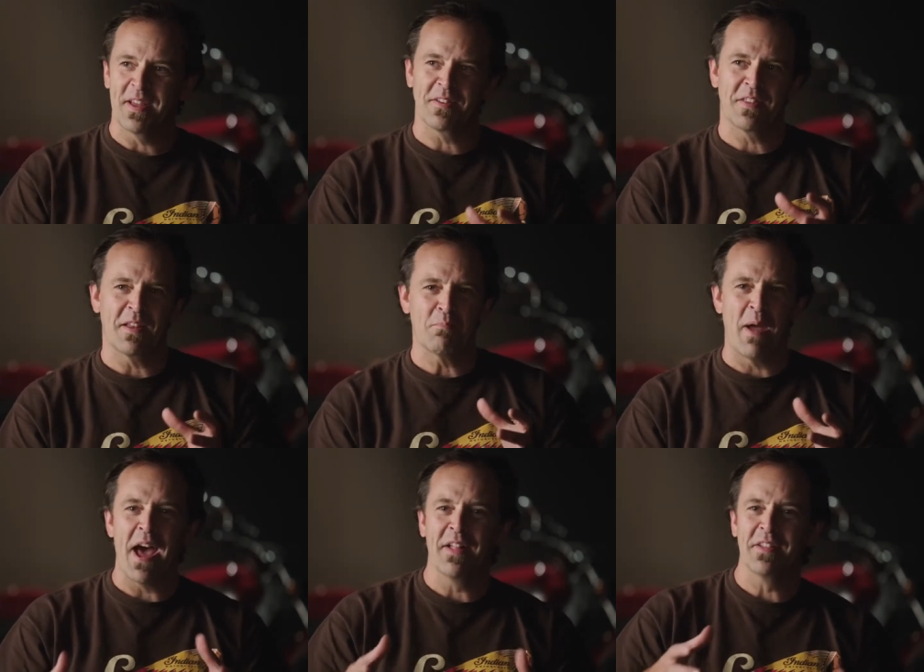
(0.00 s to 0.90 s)
that
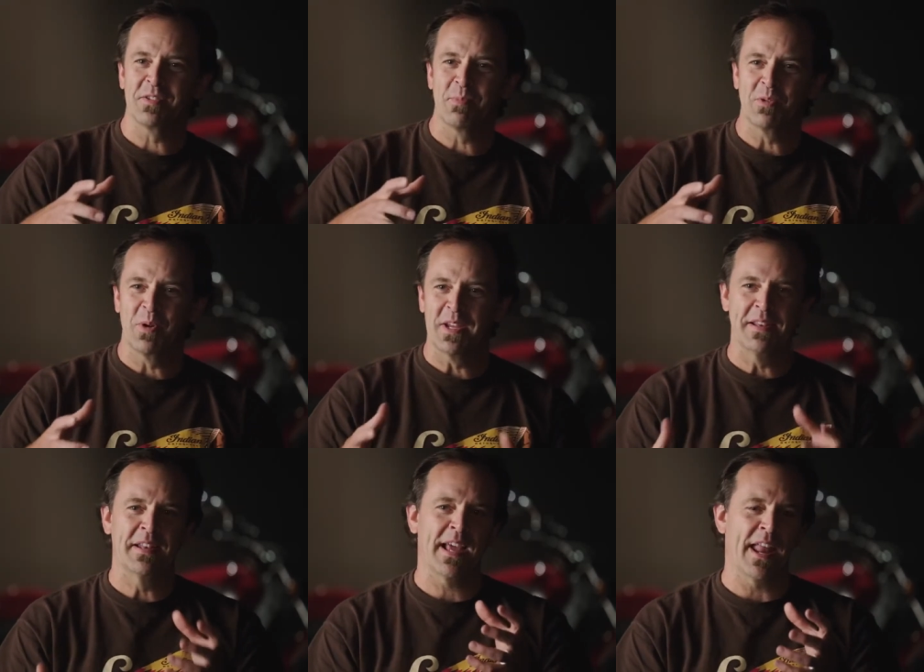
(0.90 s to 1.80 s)
balance
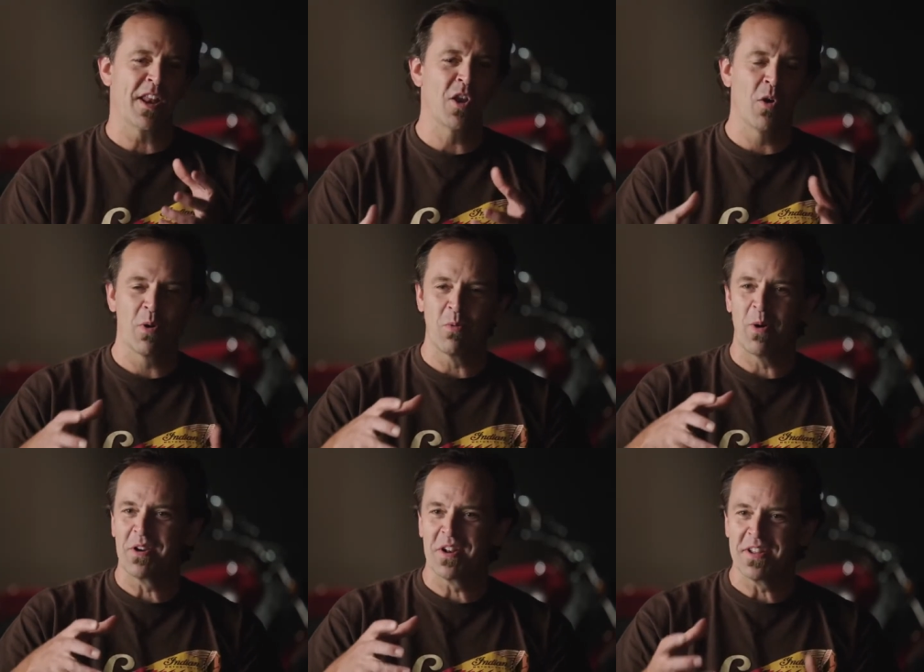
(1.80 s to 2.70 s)
between kind of knowing
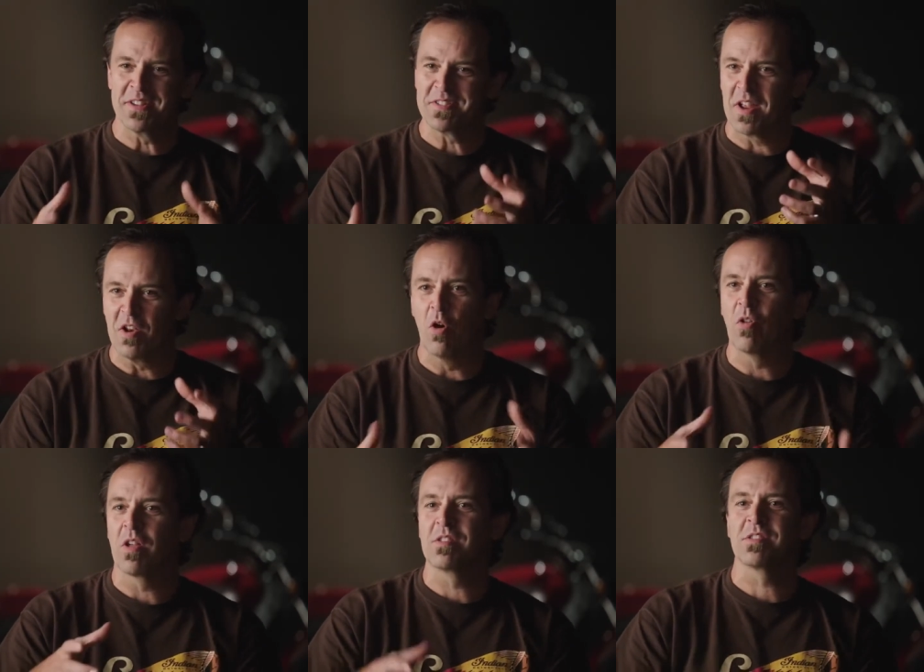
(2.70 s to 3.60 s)
what it is. I
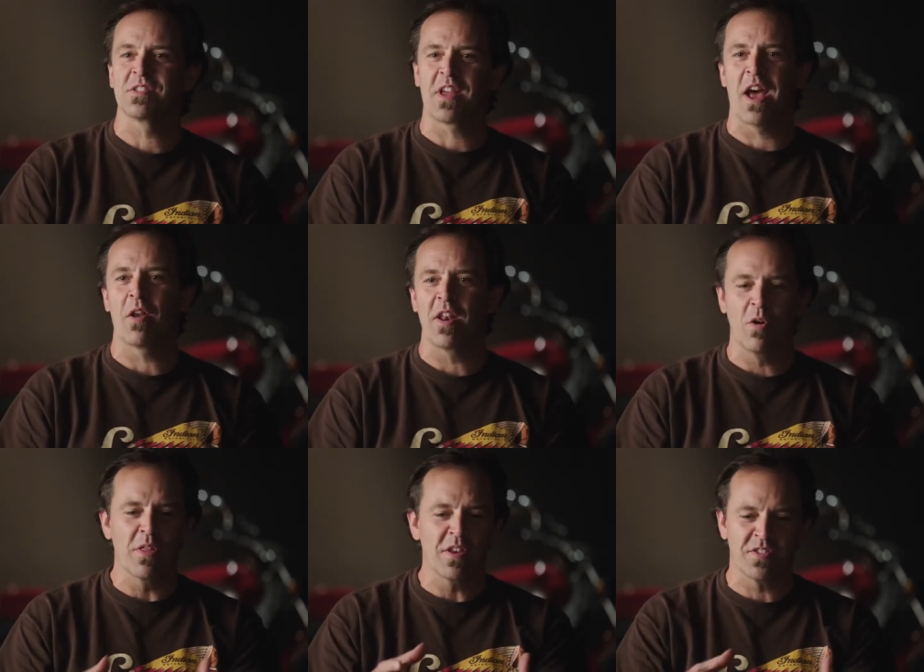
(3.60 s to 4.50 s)
know that it's a Scout, I
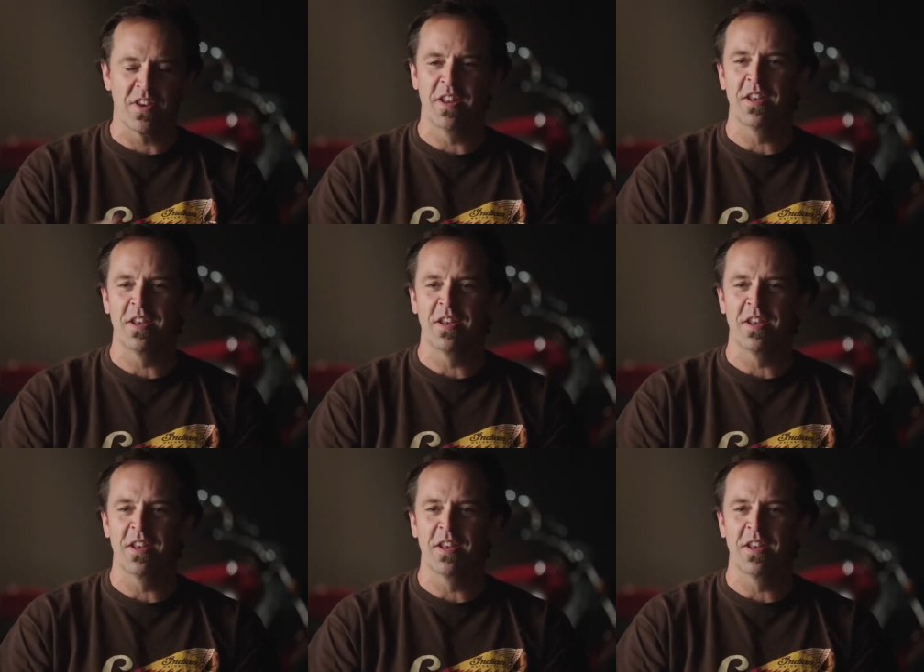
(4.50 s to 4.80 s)
know that it's an